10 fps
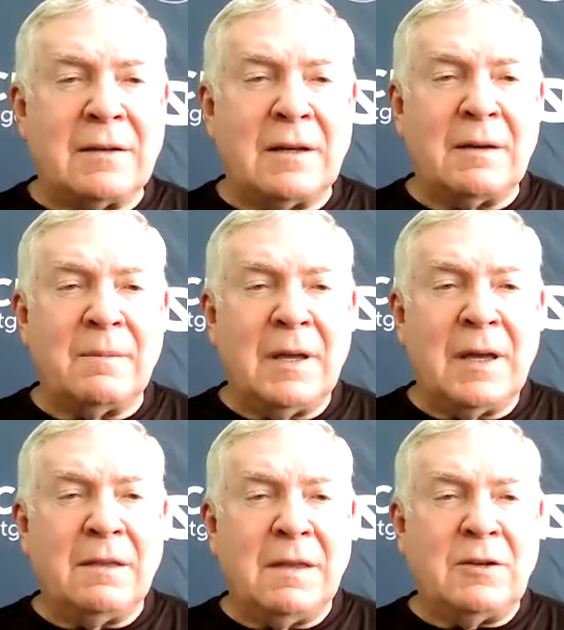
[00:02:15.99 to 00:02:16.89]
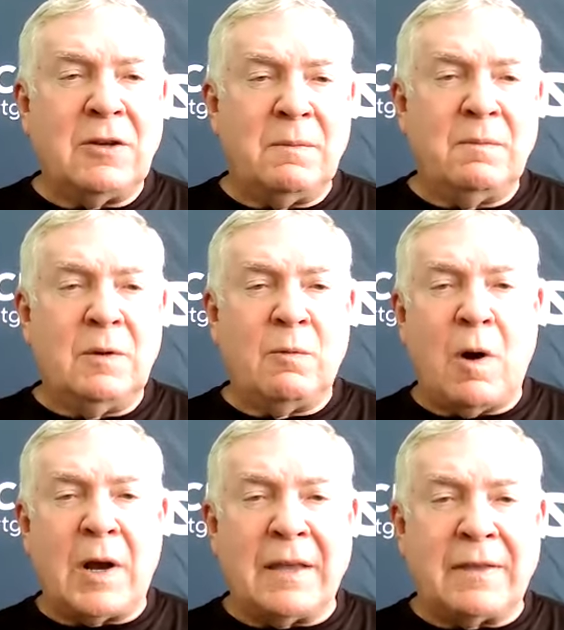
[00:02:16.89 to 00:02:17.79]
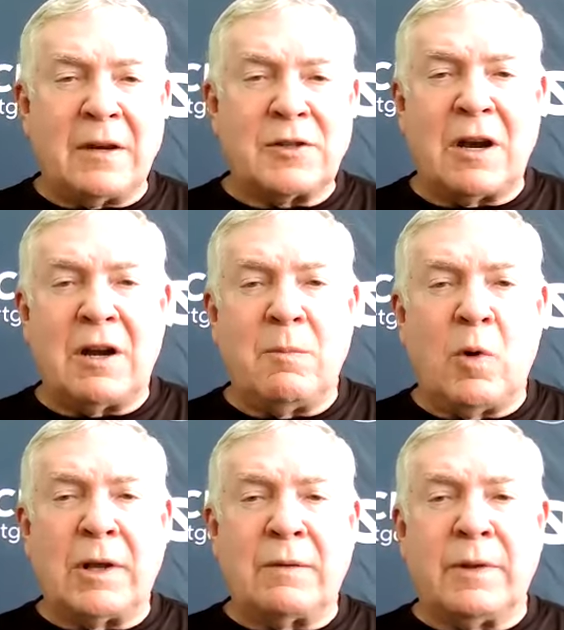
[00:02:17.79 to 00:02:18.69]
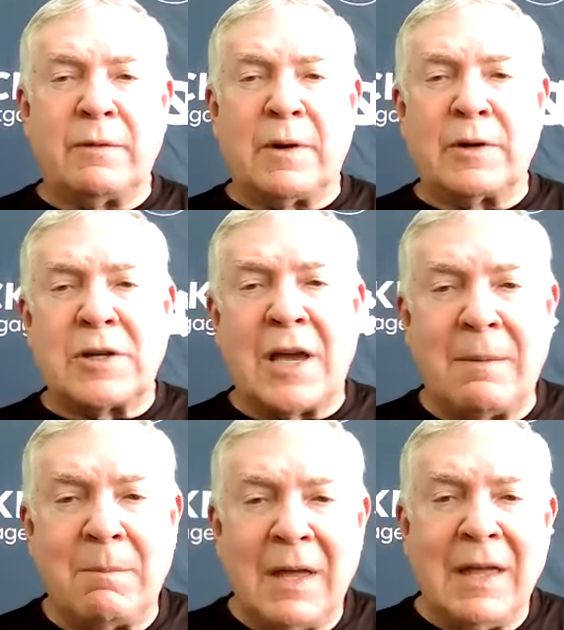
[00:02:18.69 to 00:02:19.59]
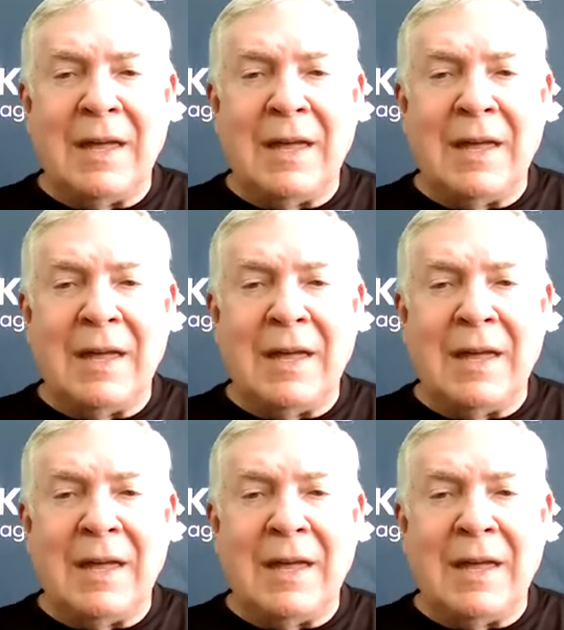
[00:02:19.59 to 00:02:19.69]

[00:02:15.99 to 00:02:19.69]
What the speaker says: And then you walk out there Saturday morning for the first time.